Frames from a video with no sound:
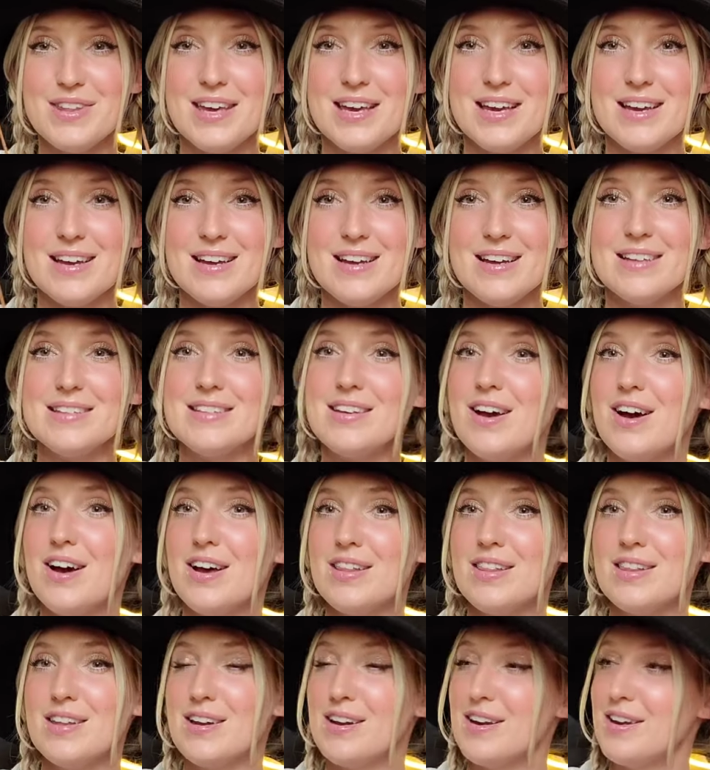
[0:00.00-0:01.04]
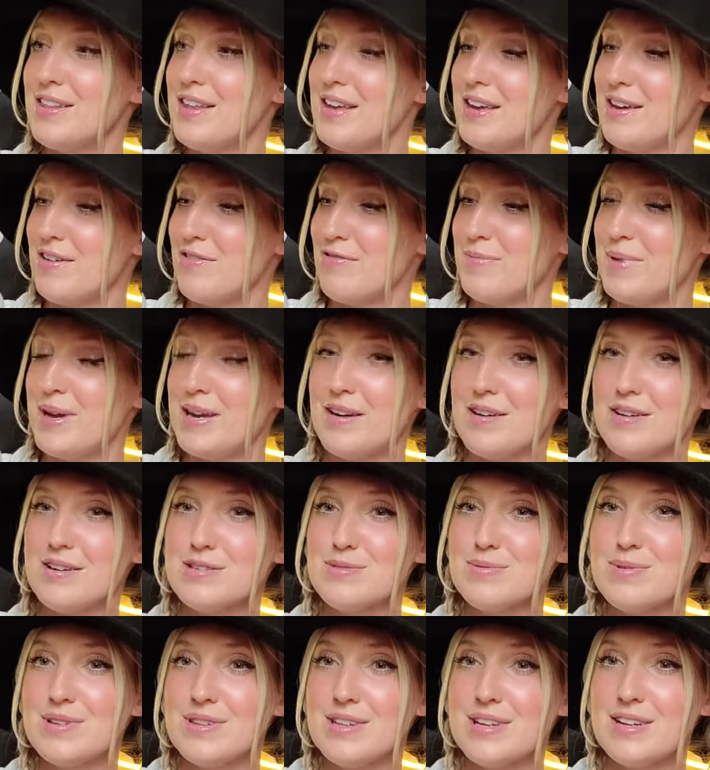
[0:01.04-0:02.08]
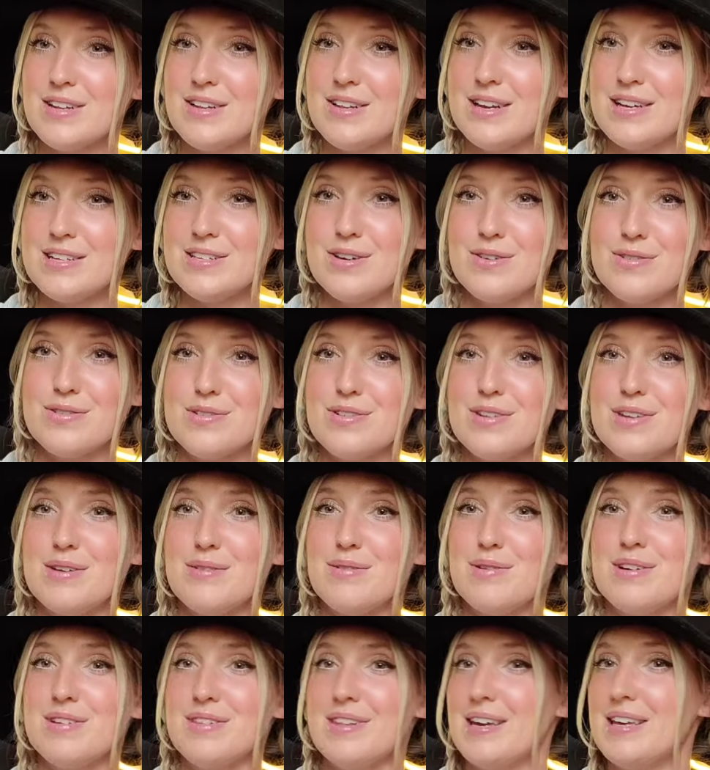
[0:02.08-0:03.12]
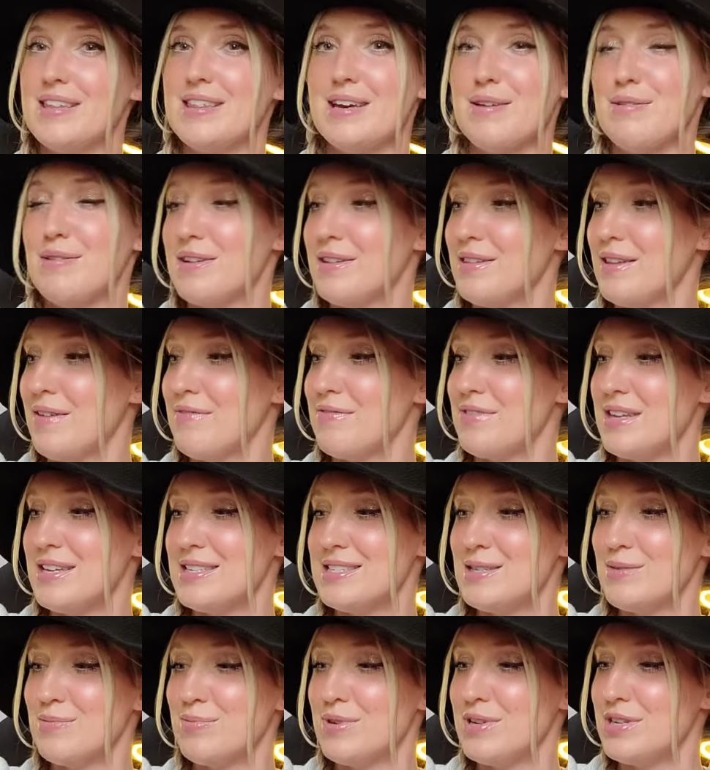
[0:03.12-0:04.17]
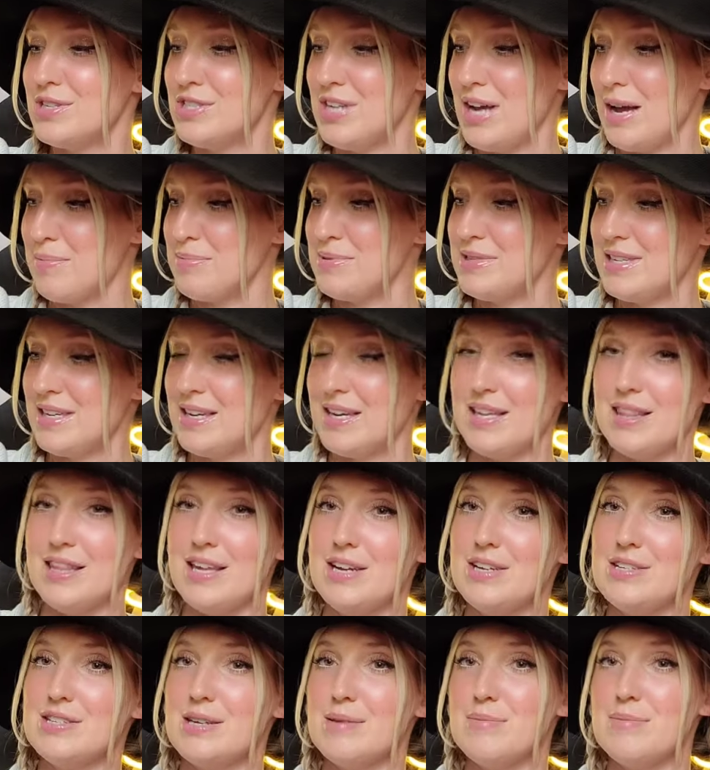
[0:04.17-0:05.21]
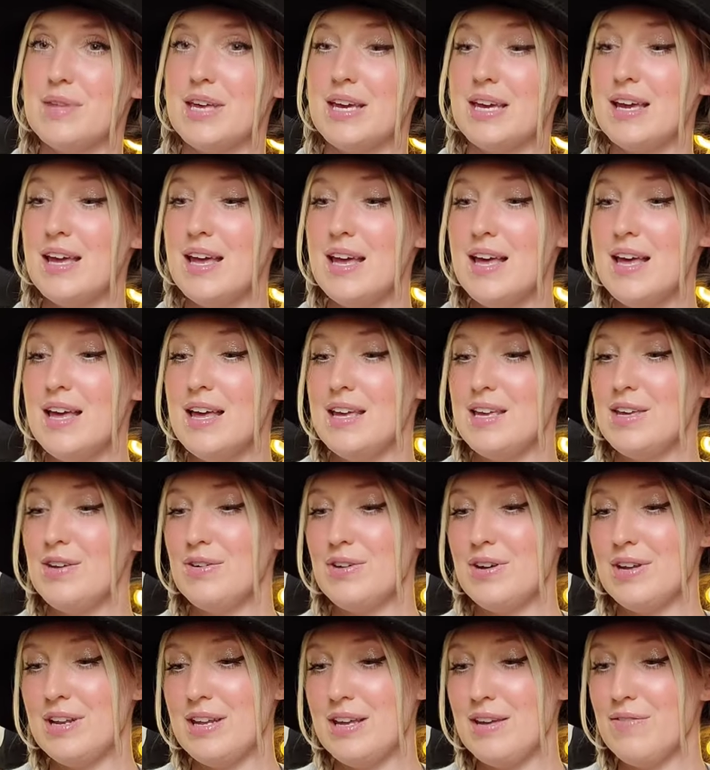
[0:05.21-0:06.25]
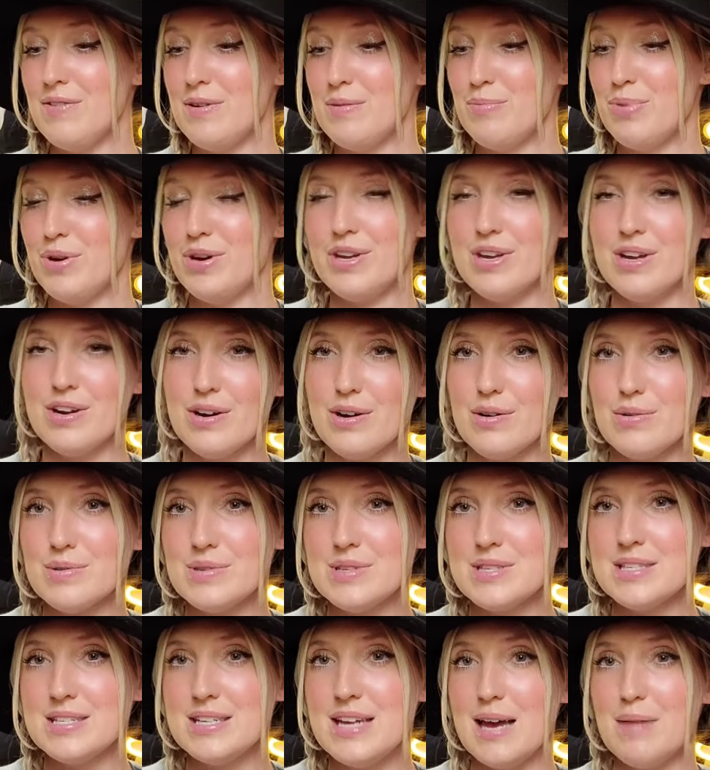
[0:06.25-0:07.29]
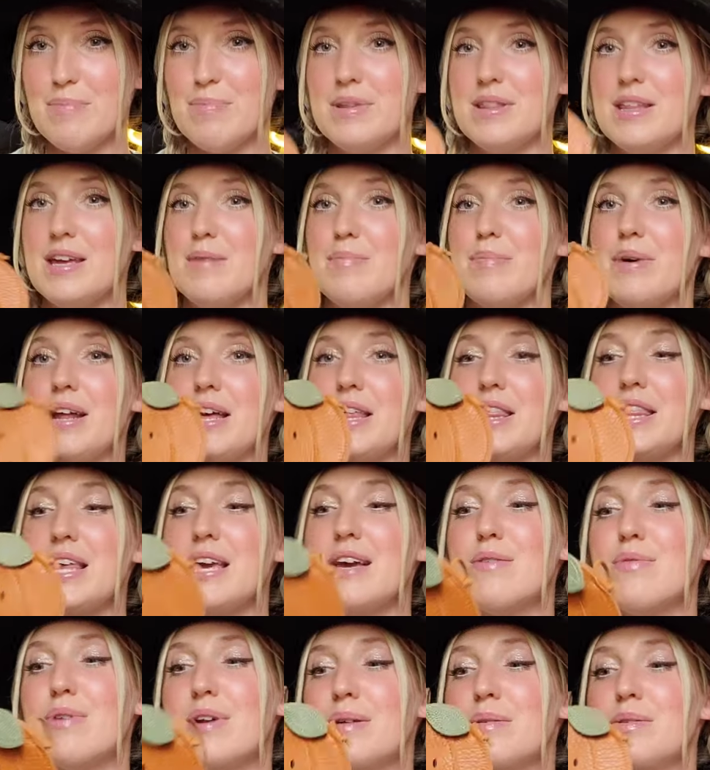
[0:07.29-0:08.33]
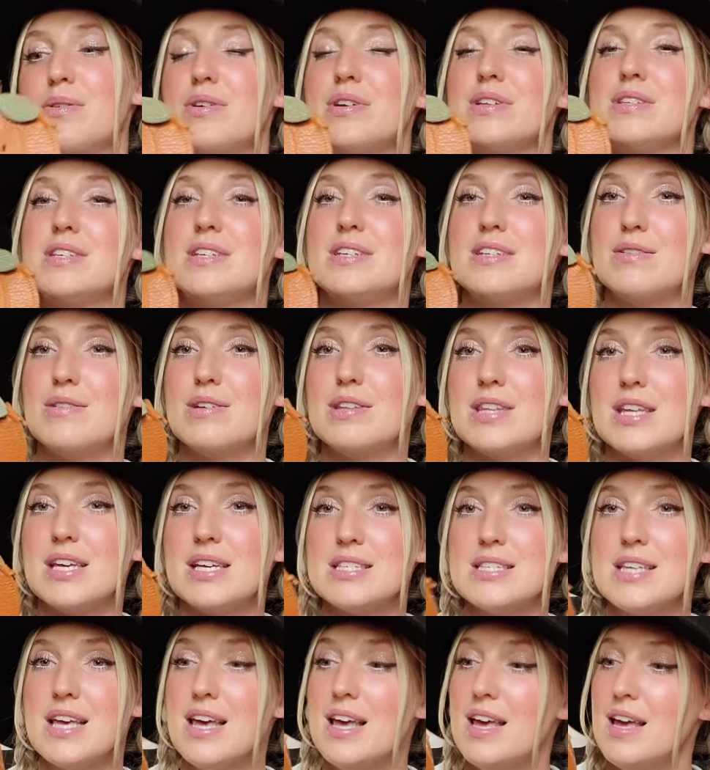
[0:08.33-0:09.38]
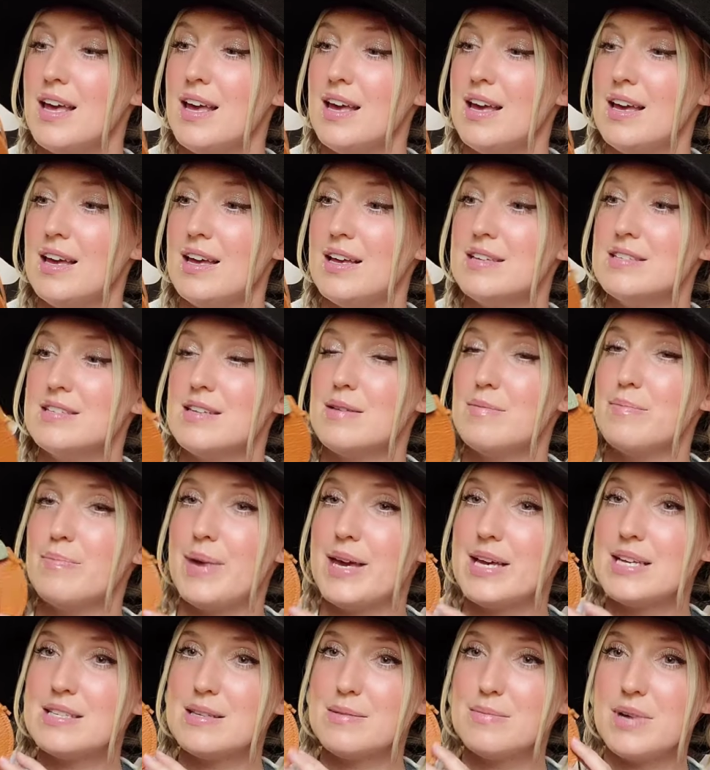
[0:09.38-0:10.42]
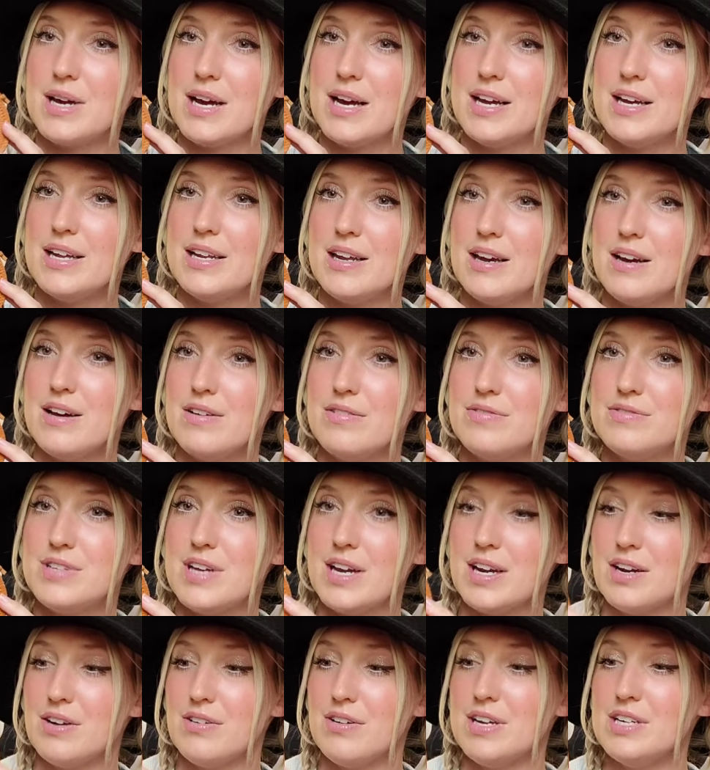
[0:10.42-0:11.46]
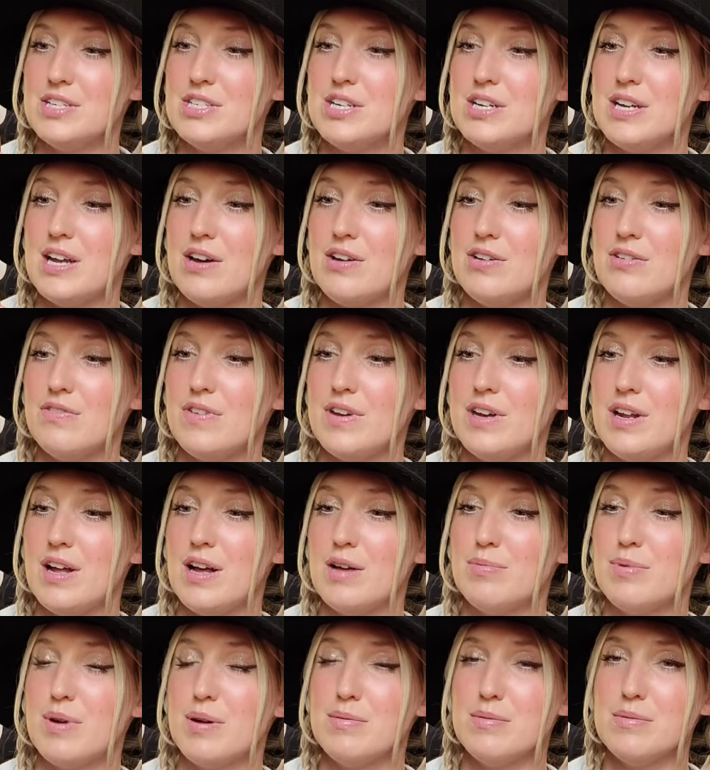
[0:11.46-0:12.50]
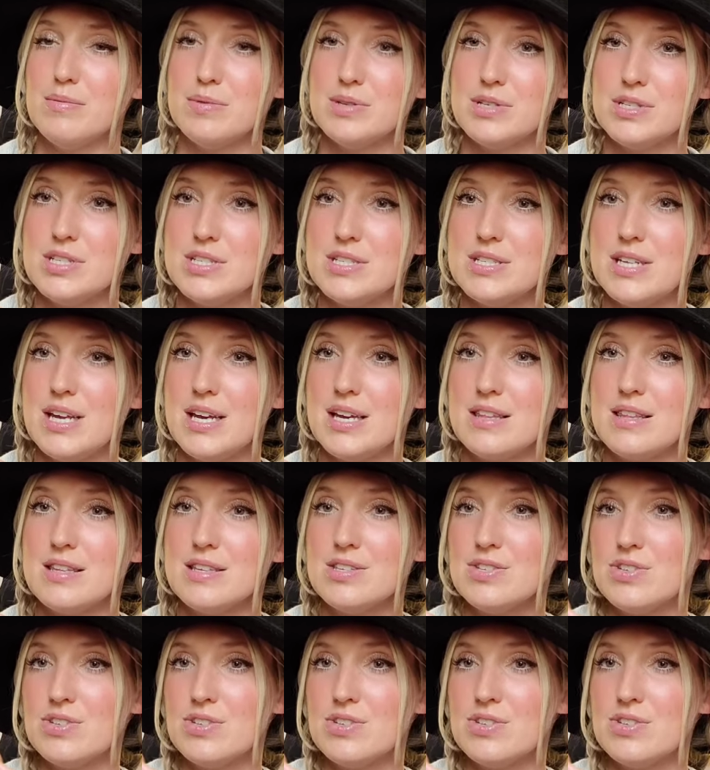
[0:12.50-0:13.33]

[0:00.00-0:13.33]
like a toddler. Like if my girls were little, I totally would, like, they would have loved this, to put a chapstick in there or something. You could even put your own snap in there, but I think what I'm going to do with this is make some kind of decoration out of it. I'll probably just take the